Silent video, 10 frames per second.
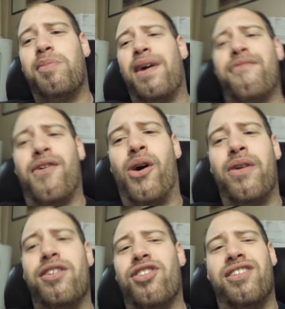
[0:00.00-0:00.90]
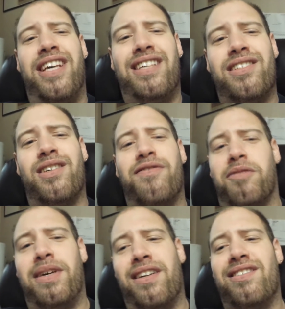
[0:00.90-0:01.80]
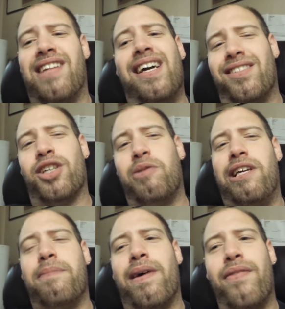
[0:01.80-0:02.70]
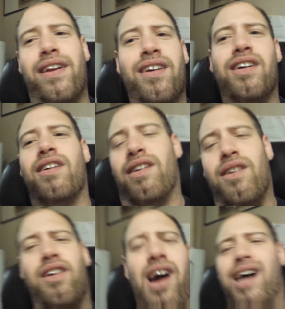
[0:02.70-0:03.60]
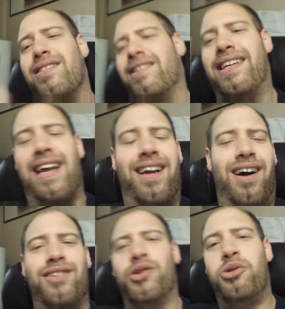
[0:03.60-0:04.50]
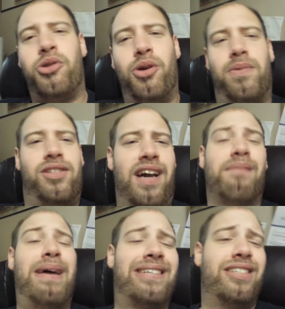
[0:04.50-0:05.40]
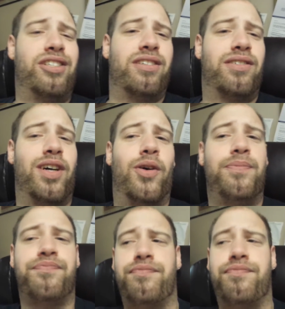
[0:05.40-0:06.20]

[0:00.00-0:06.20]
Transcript: my phone. It's just easier for me to stay in touch with email than constantly getting on YouTube to check messages. So